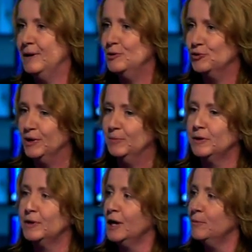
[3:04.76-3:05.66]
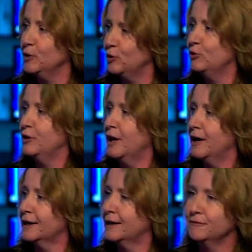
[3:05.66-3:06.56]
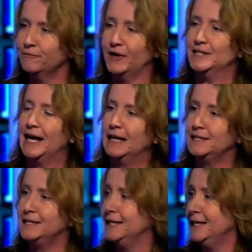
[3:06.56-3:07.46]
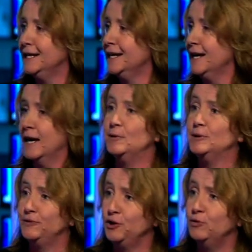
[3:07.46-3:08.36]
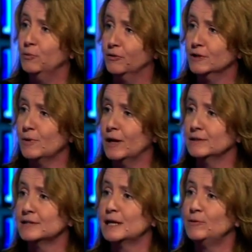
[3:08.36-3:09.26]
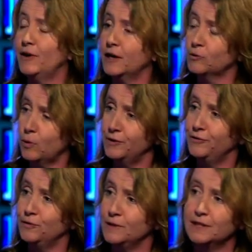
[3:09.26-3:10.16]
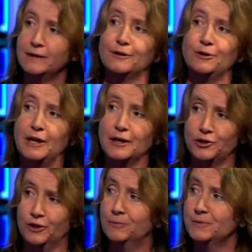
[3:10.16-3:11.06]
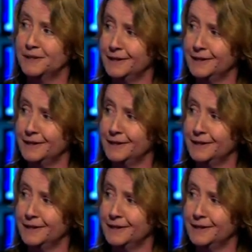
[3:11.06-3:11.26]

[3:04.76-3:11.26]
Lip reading: imagery, but good luck, vitality, and a bit of humour as well. So we've had quite a few of these little good luck charms.